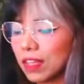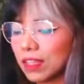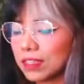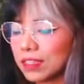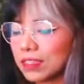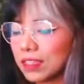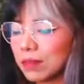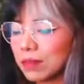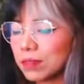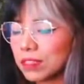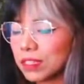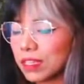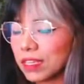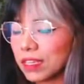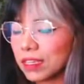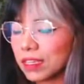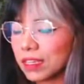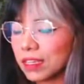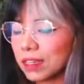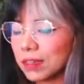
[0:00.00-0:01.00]
his name was
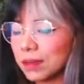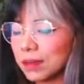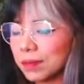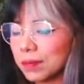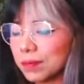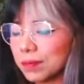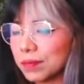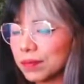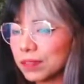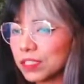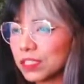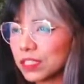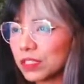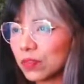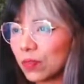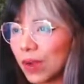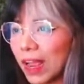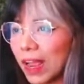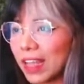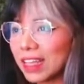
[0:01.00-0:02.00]
like um,
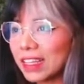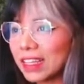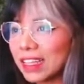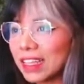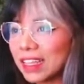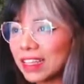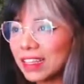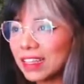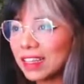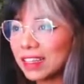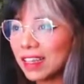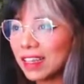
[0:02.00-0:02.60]
Scraggly,